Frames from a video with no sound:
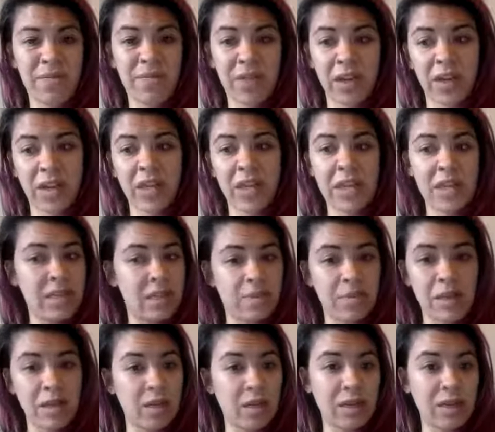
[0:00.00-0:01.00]
funky
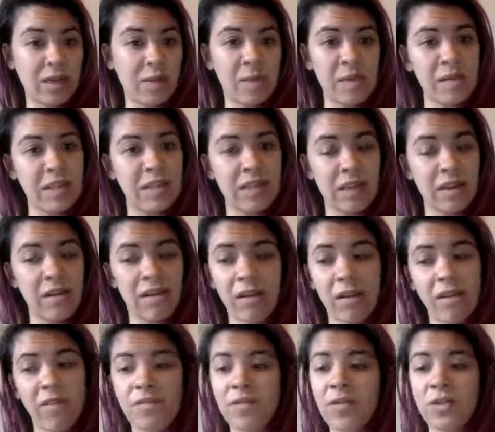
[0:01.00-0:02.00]
because my dog's been sitting
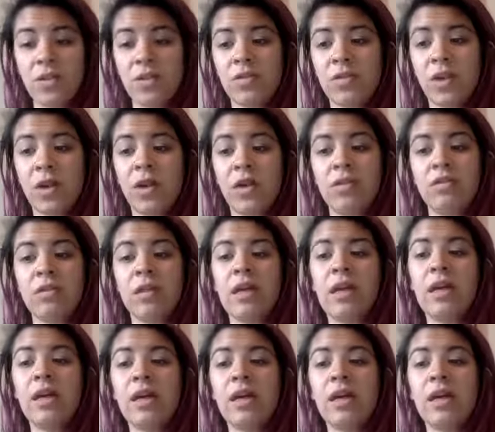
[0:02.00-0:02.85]
on it for too long.